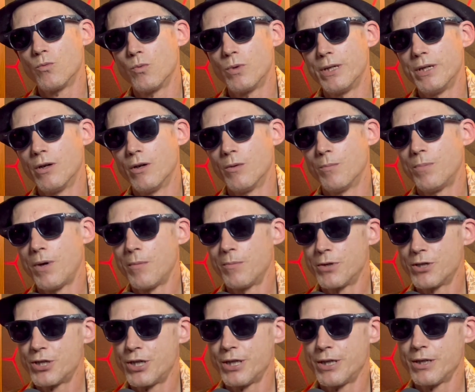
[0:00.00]
we are
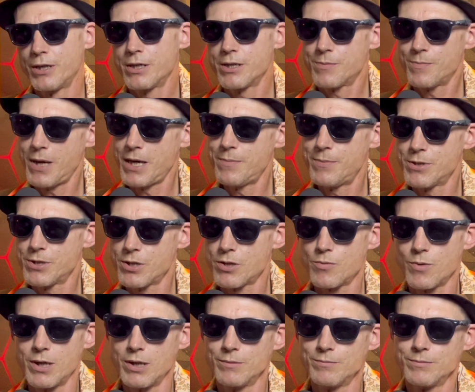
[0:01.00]
publishing as papers
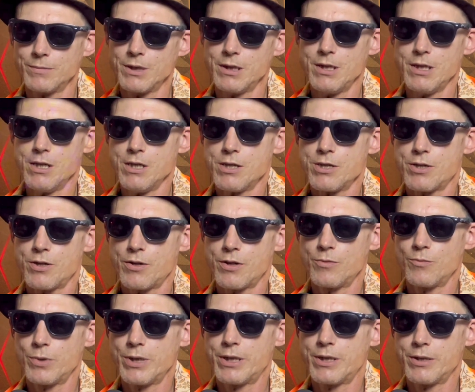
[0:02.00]
as well, so
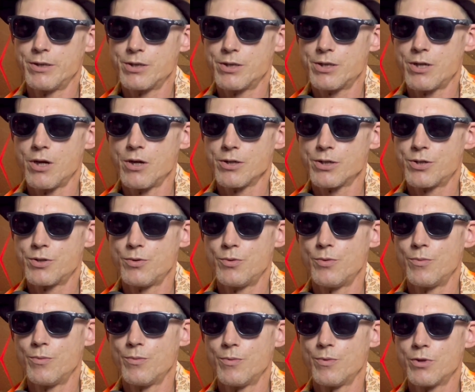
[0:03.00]
that we can start
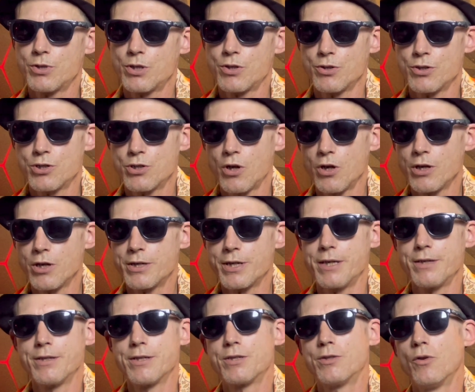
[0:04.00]
to
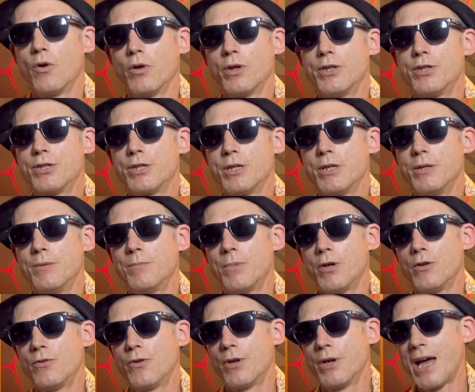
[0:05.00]
consolidate this knowledge in
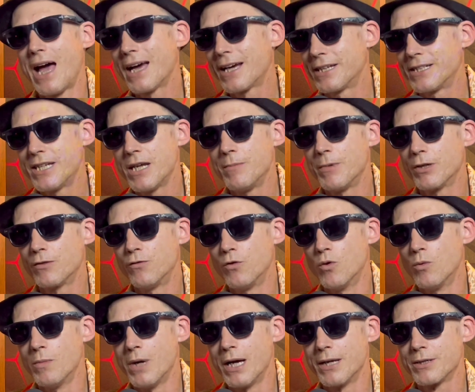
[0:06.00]
both an academic
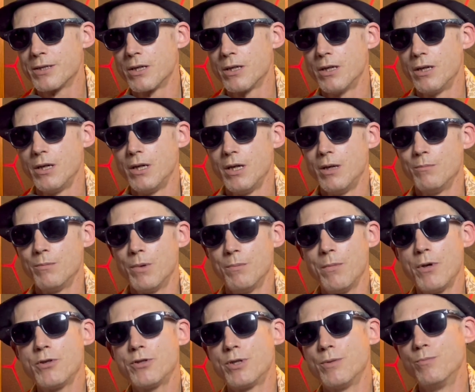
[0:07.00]
format, but
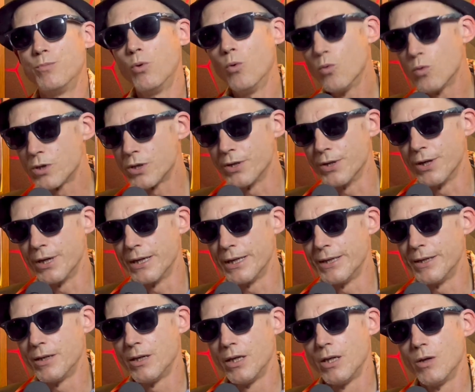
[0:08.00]
most
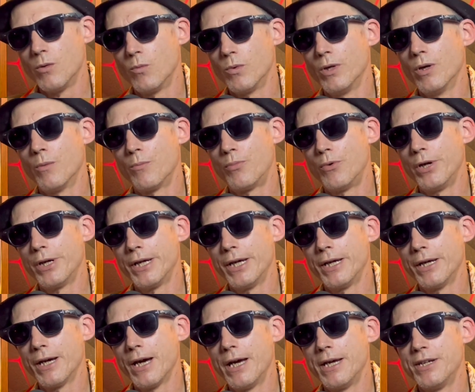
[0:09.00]
importantly, we are
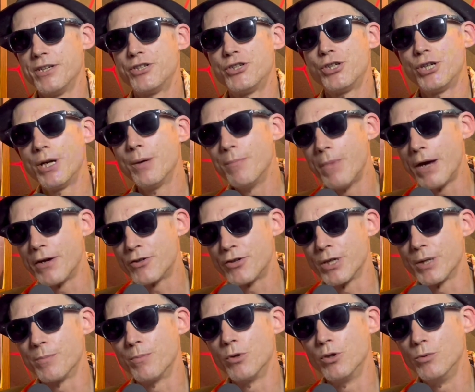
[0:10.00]
bringing a
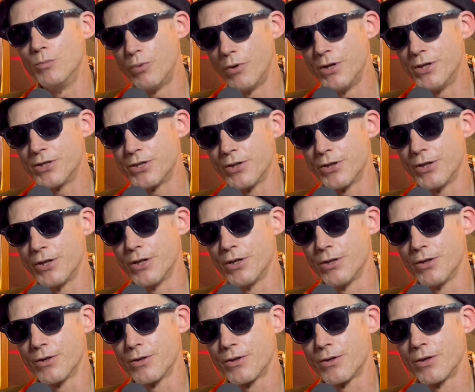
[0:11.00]
geometric blueprint to the
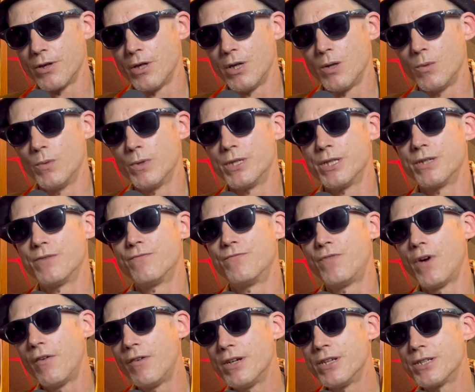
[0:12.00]
Earth, which is
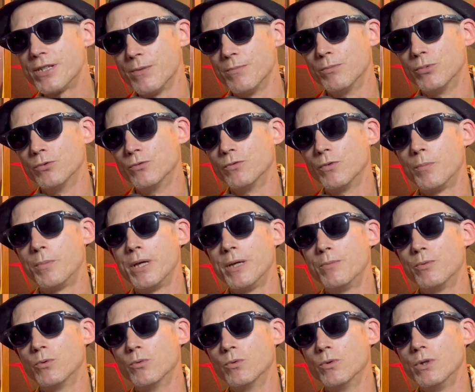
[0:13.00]
very simple for
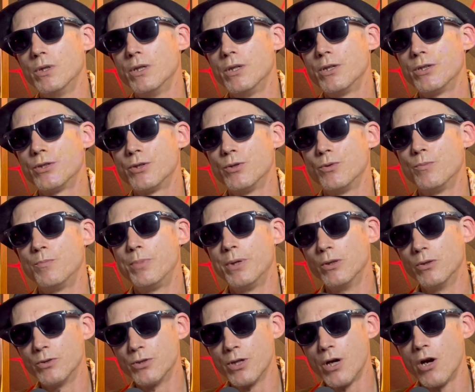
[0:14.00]
people to
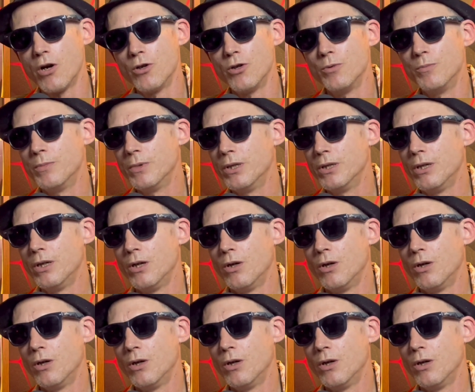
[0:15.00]
build at home